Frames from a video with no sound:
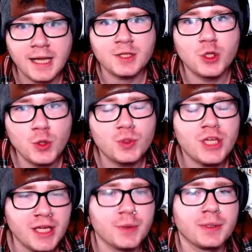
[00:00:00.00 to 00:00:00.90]
I do
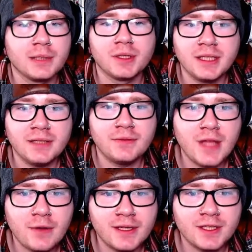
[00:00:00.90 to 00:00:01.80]
genuinely believe
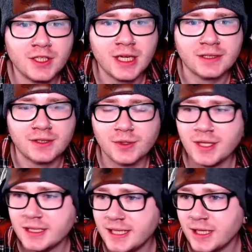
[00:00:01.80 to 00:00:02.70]
there is a chance.
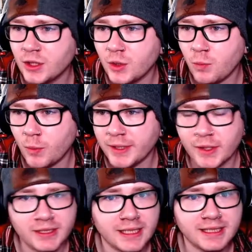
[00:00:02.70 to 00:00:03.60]
So let's take a look at what we
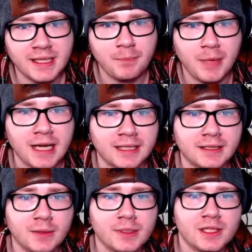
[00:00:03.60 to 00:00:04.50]
know. Let's take a step back.
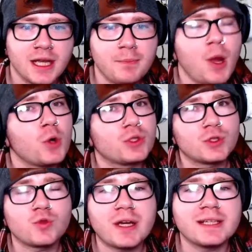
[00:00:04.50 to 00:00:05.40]
There was a
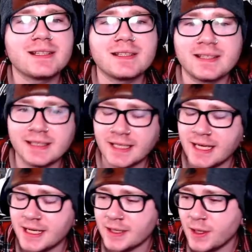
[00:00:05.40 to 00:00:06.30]
post-credits
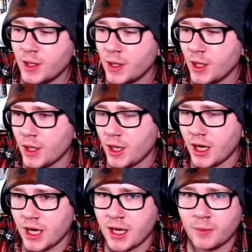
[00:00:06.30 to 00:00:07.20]
scene,
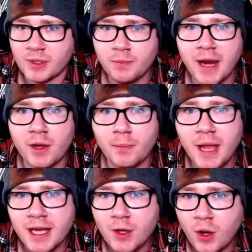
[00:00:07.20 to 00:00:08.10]
uh, which may or
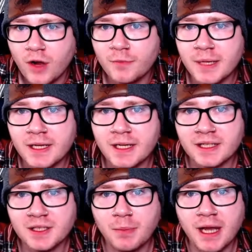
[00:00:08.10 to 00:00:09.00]
may not have been
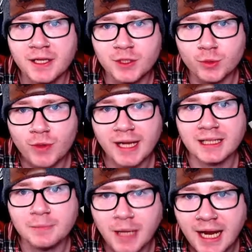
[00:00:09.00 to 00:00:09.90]
inspired
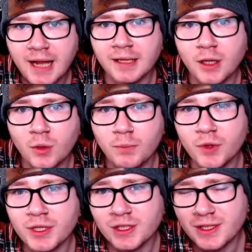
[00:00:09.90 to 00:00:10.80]
directly by Halo,
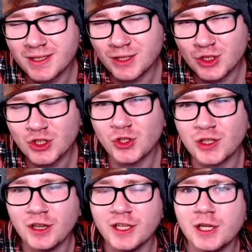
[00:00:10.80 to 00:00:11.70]
but this
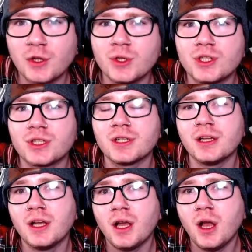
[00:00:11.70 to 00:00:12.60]
subtle inclusion
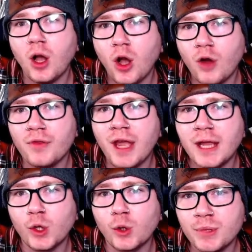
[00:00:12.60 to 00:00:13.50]
of the
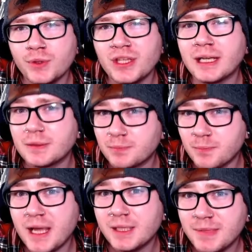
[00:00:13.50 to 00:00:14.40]
Halo music
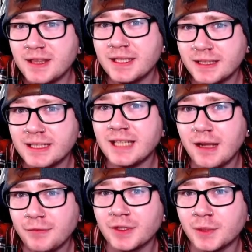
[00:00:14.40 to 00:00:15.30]
makes me think that it definitely